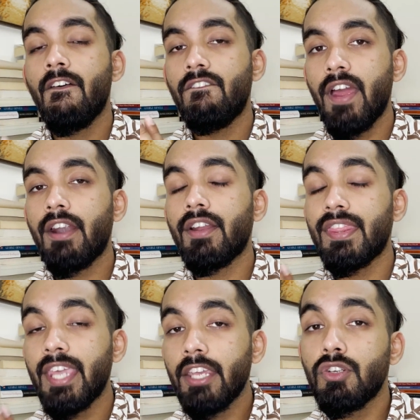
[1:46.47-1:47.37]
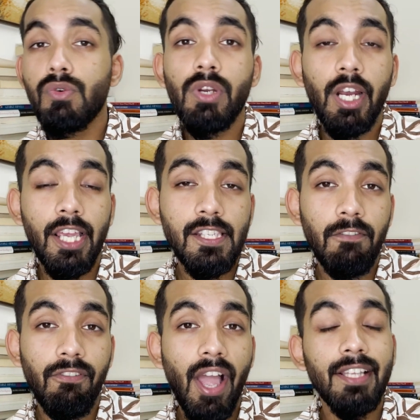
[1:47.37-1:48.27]
where they do realize the
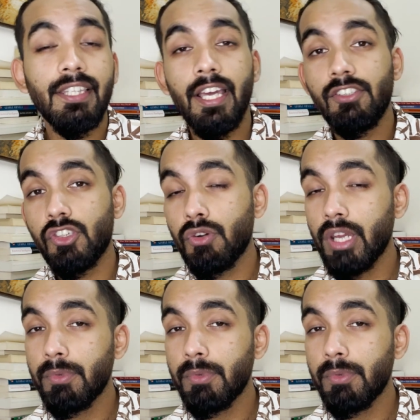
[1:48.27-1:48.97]
fact that Stripe